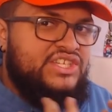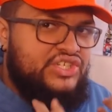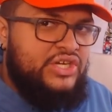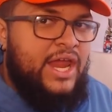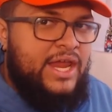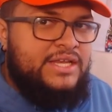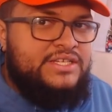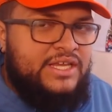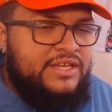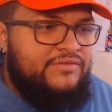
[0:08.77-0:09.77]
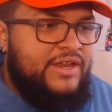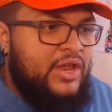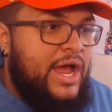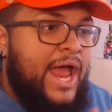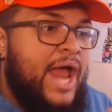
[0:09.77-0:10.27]
change in
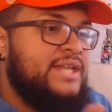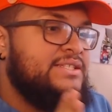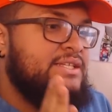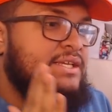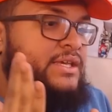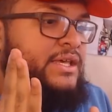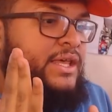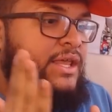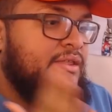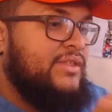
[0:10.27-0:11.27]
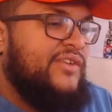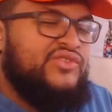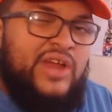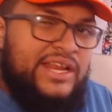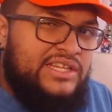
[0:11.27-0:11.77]
video. Honestly, I've
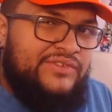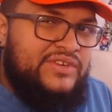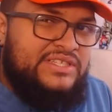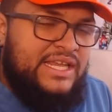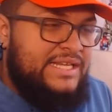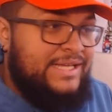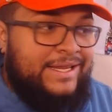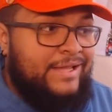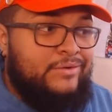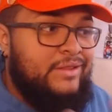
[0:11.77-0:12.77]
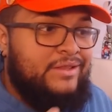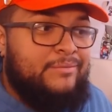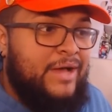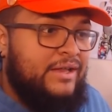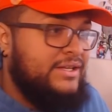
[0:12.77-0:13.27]
tried different settings, I can't do anything
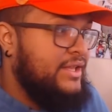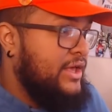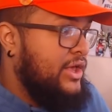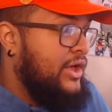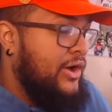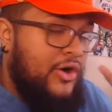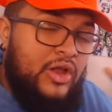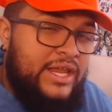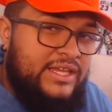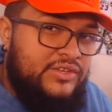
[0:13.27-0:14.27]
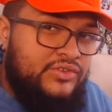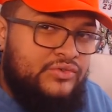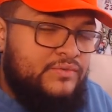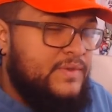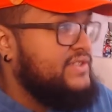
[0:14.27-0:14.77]
about it. All I can
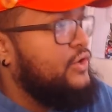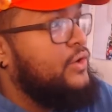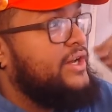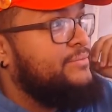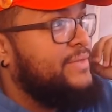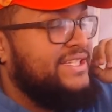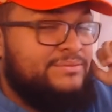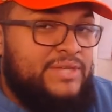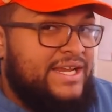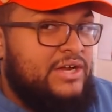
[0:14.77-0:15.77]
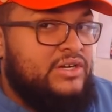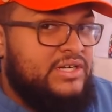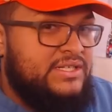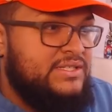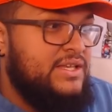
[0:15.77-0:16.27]
do is go out and buy some blackout
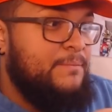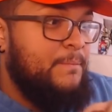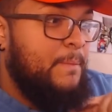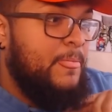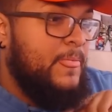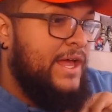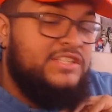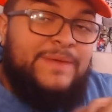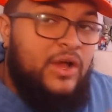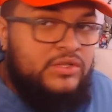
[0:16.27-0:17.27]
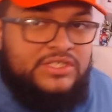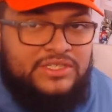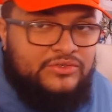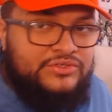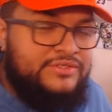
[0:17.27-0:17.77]
curtains. That's my only
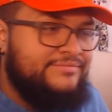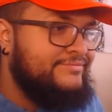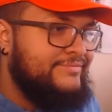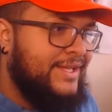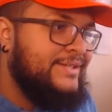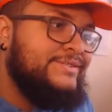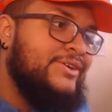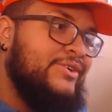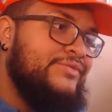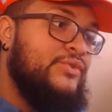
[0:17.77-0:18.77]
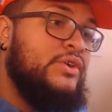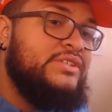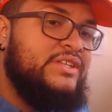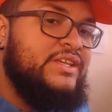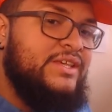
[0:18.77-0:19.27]
solution. So
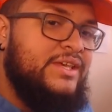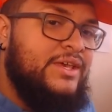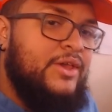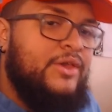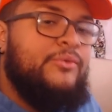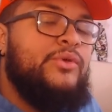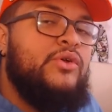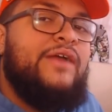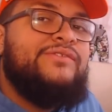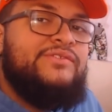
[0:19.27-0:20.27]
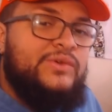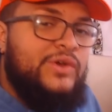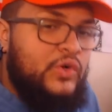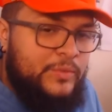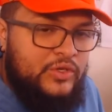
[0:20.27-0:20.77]
unfortunately, we're gonna have to deal
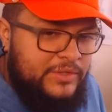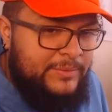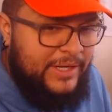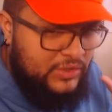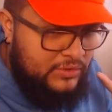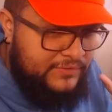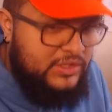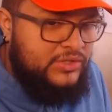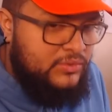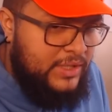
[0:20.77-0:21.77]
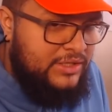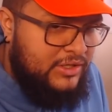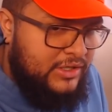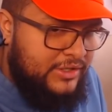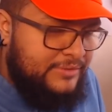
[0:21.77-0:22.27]
with Oompa Loompa Lomando for a little while
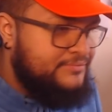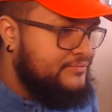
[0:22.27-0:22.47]
longer,